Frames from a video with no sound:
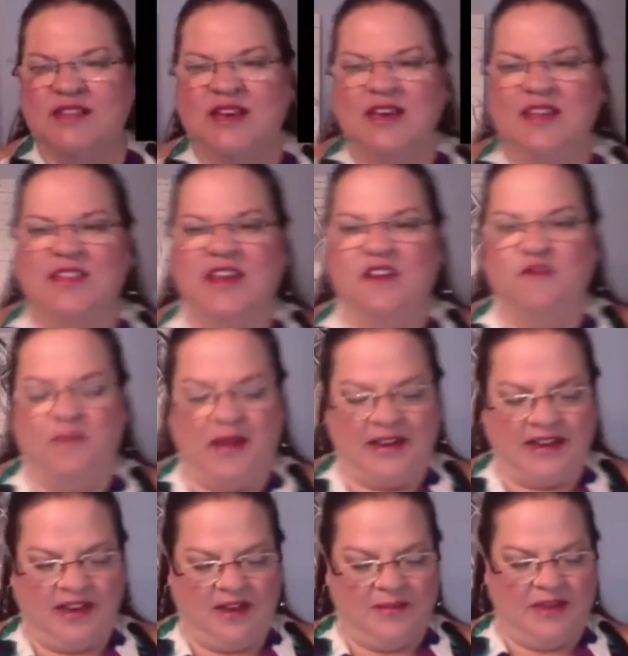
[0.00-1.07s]
that have been
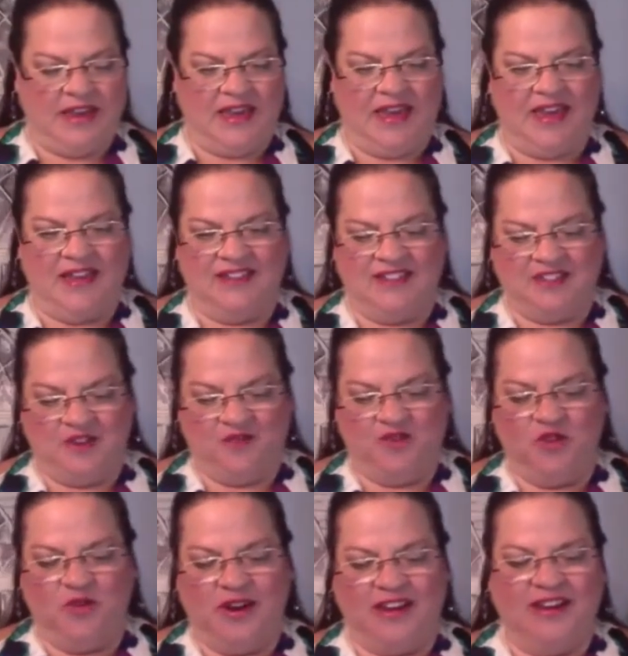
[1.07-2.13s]
coming in. So if you
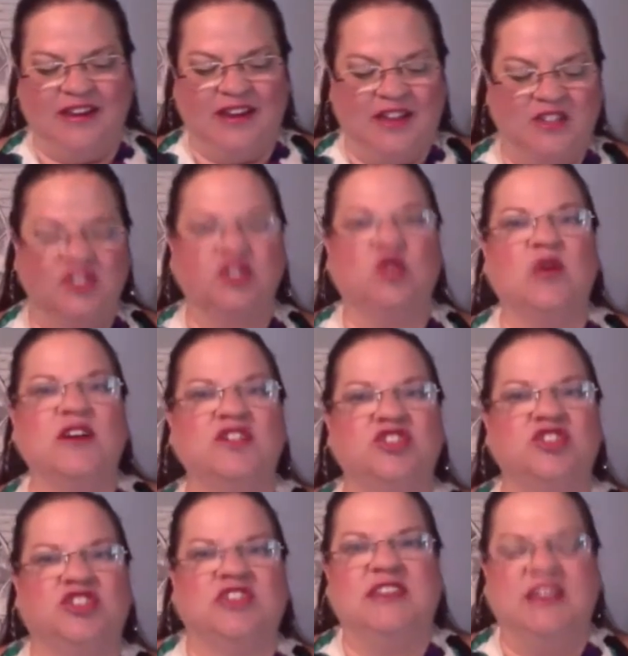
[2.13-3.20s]
recognize your
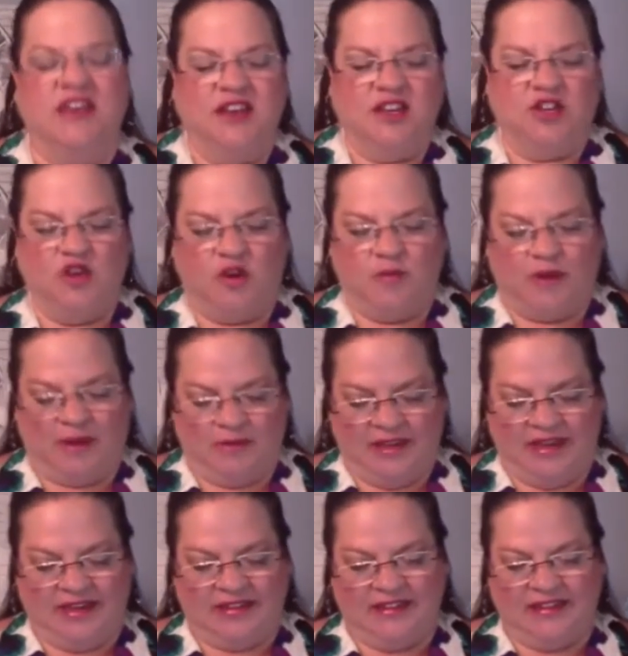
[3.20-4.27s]
question, you can probably
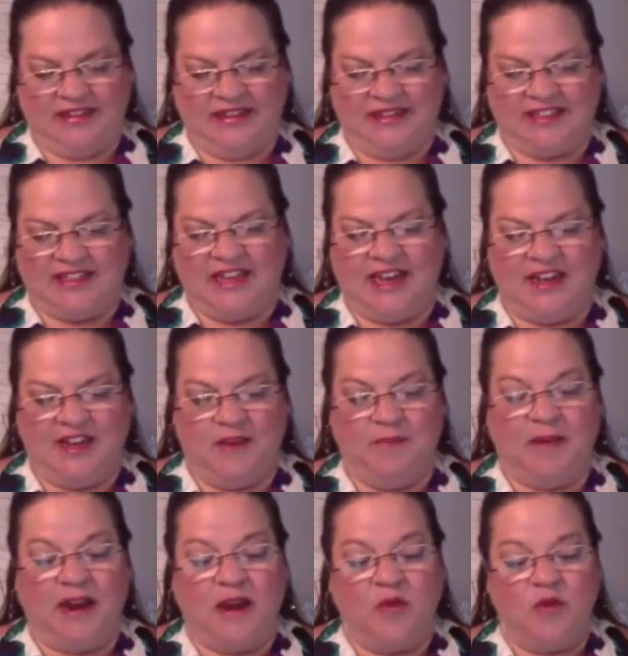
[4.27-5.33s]
get a little excited,
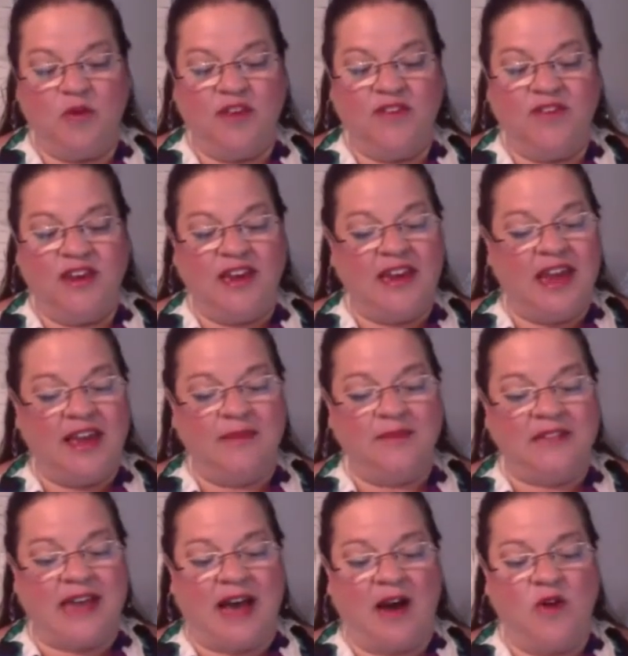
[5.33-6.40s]
but I won't give any
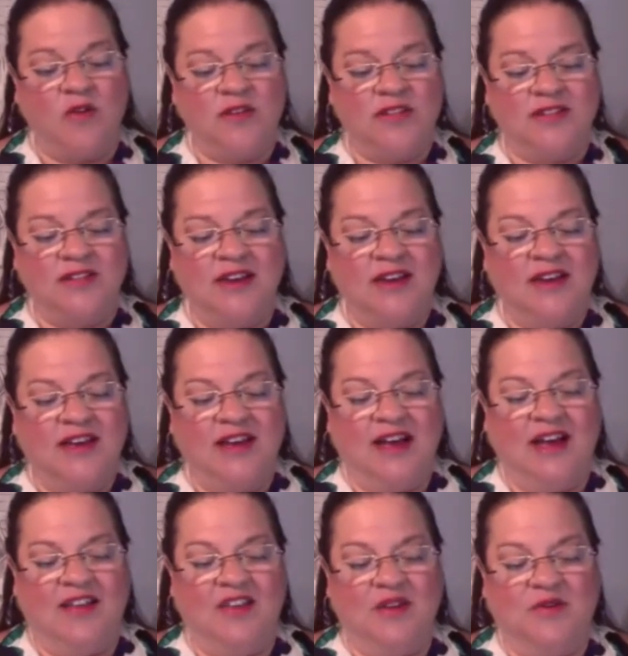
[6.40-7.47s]
names out.
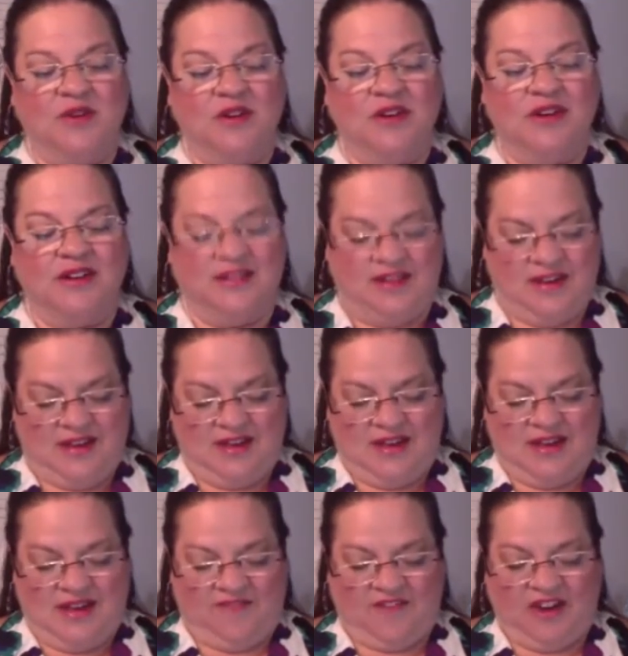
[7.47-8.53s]
There were,
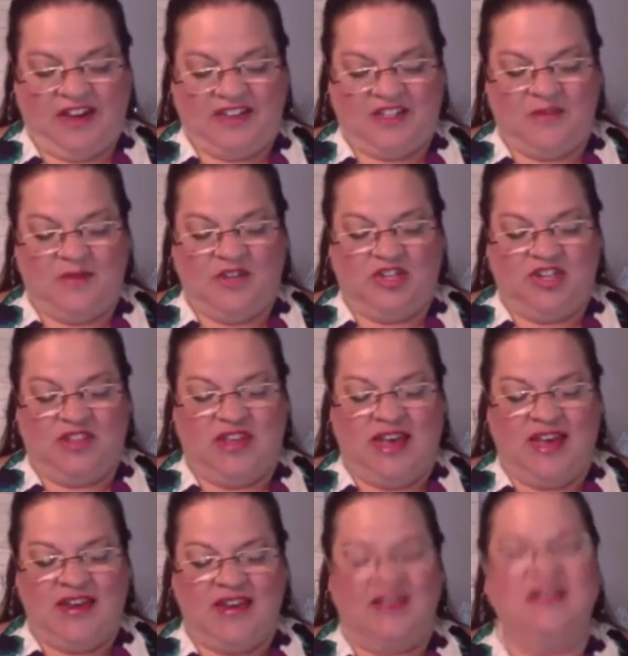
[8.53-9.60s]
I forgot to mention
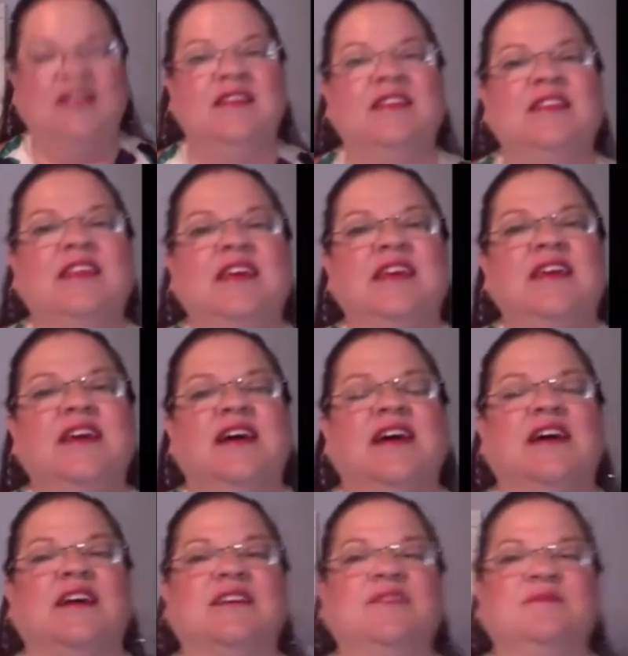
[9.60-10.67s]
that in the
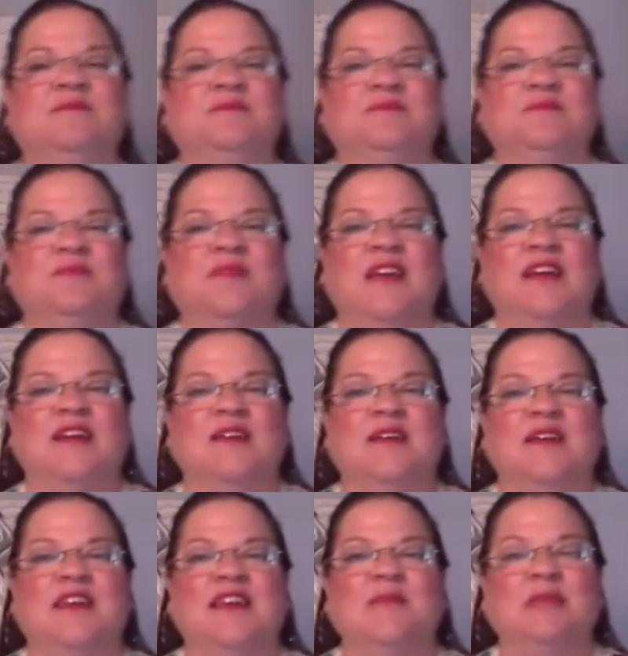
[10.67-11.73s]

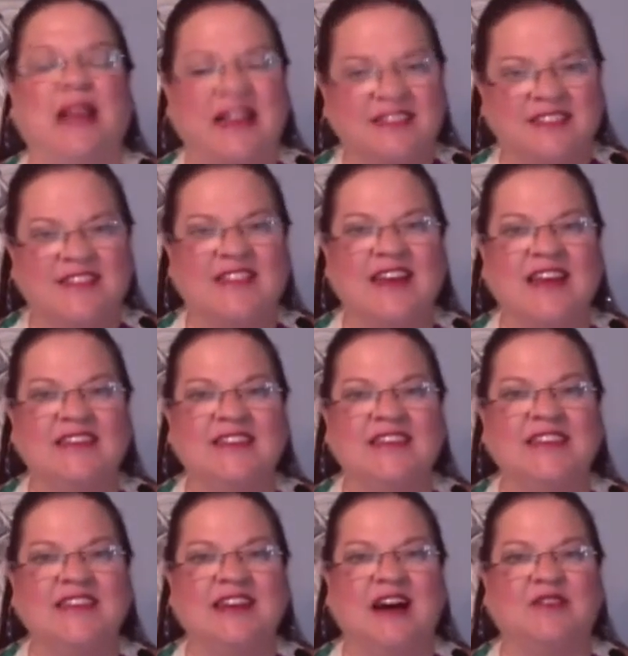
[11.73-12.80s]
e-blast that I
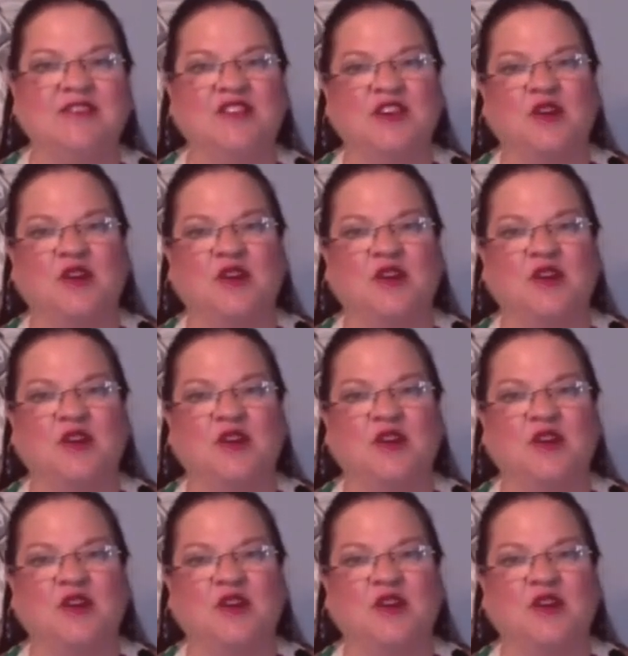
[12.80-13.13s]
sent out. So